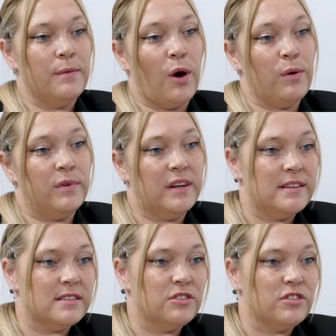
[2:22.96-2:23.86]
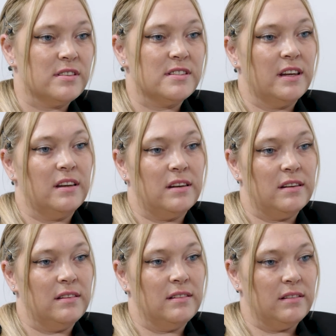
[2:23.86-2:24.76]
at the moment isn't just
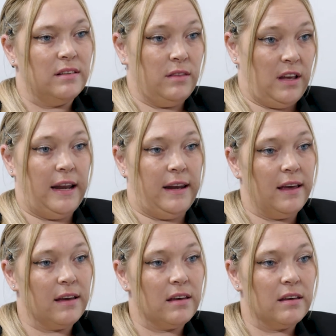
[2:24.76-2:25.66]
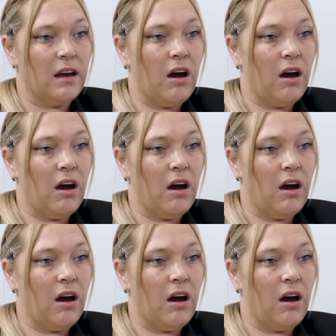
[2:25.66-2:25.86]
in the clinic.